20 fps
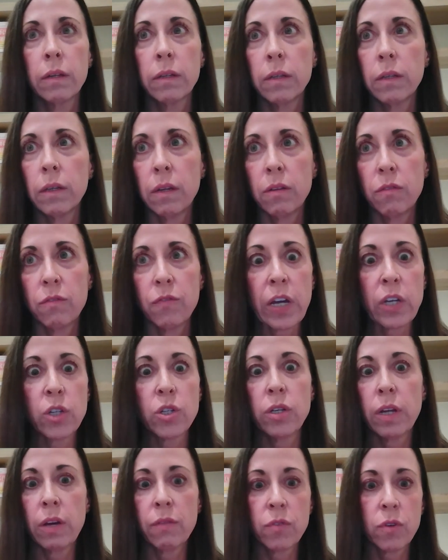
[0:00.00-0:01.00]

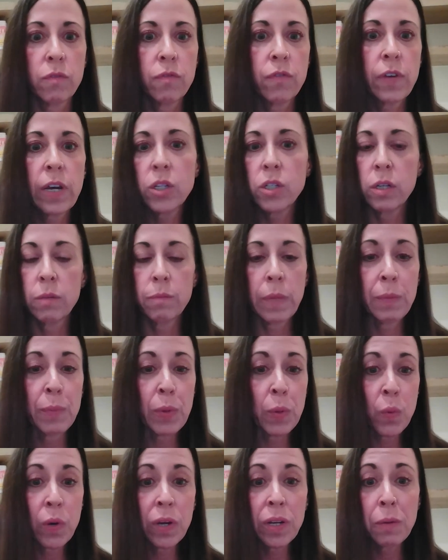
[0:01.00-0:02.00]
infection after infection, maybe
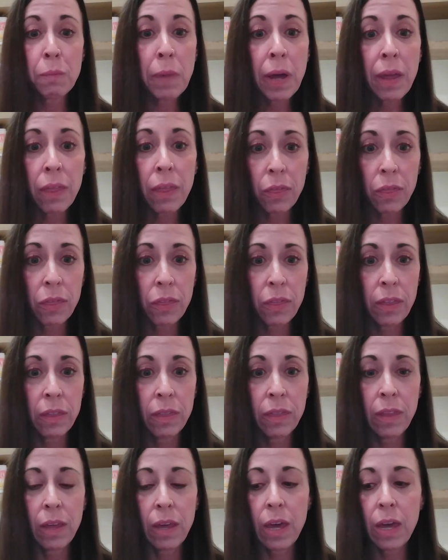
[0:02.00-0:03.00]
one a month
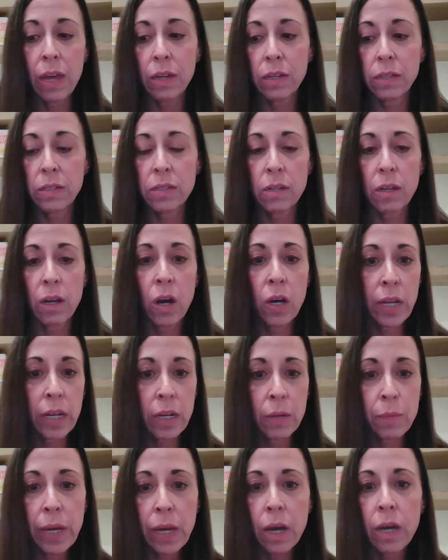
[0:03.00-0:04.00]
and on
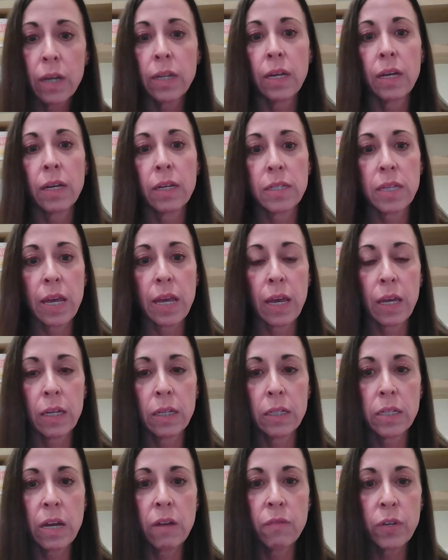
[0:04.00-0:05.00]
antibiotics.
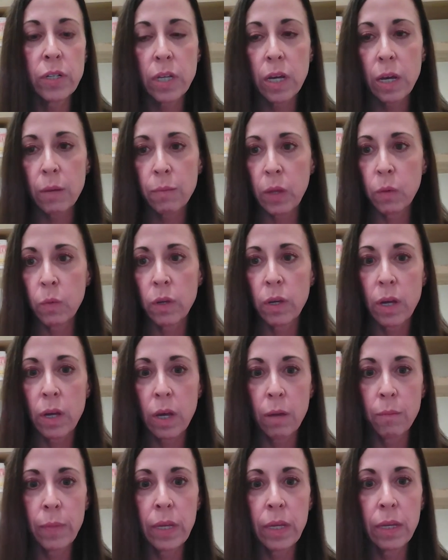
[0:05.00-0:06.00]
And every time they would
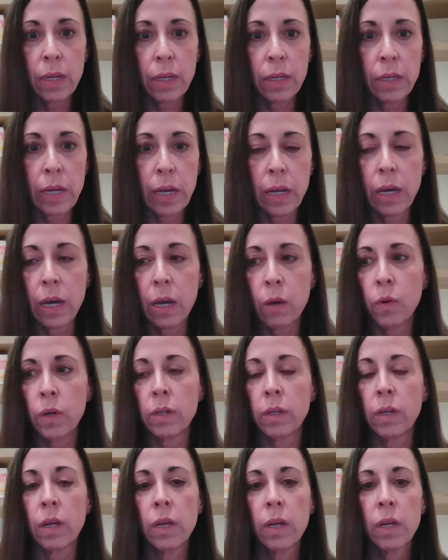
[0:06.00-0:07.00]
come in and I would
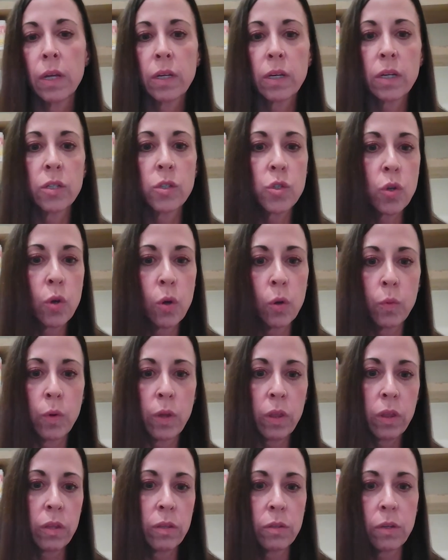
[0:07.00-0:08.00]
consult
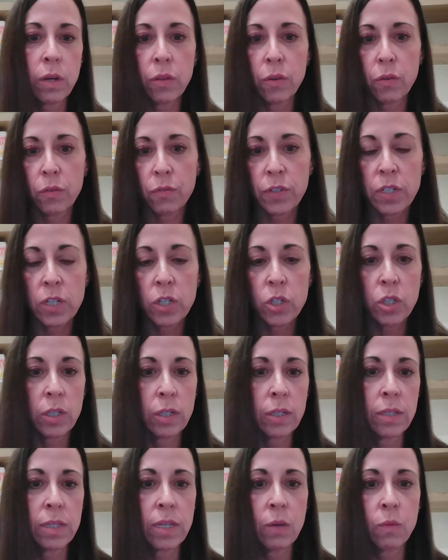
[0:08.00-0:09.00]
with other
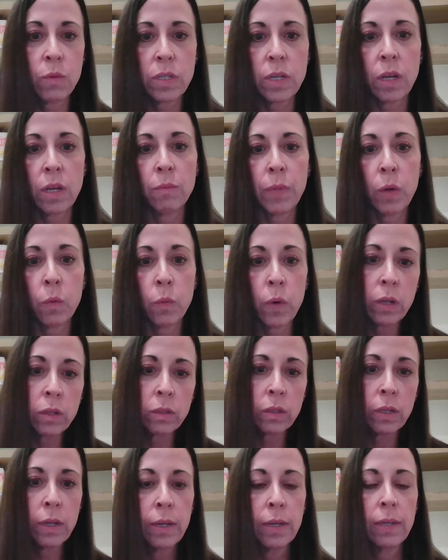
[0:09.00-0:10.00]
physicians, they would tell me,
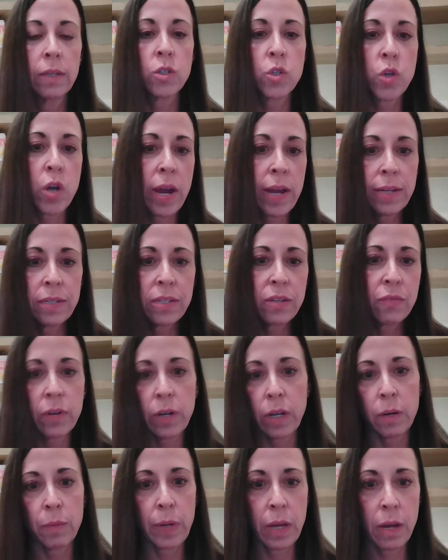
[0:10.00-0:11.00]
well, try a different
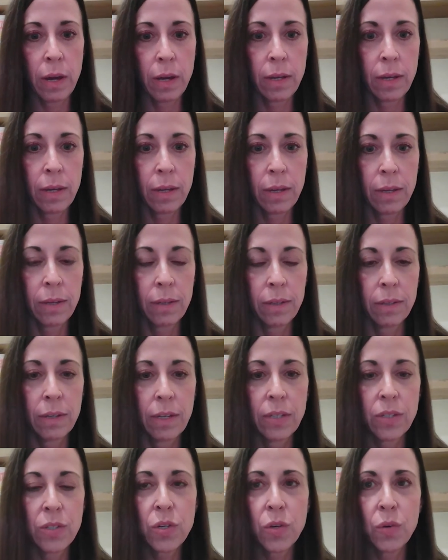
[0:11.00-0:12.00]
antibiotic.
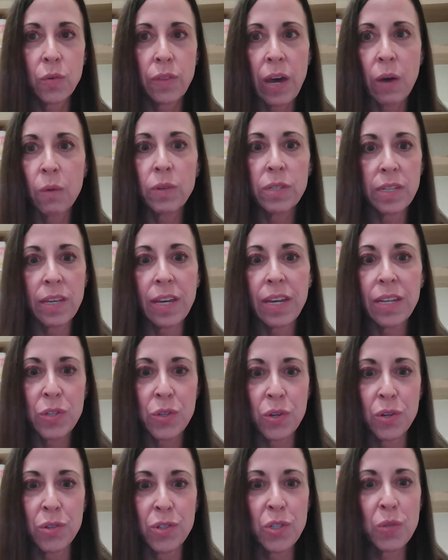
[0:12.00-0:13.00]
So that was the
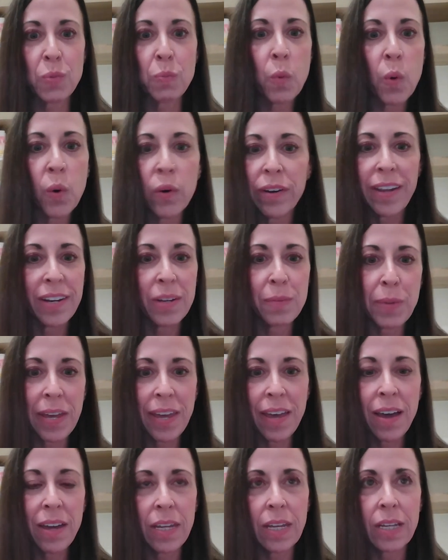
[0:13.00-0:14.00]
answer, just more
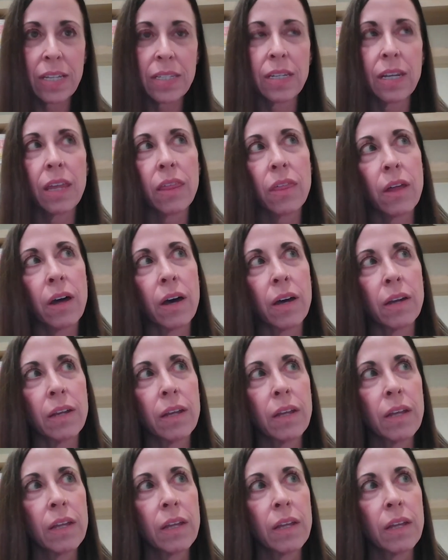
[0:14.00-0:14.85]
antibiotics. And I thought,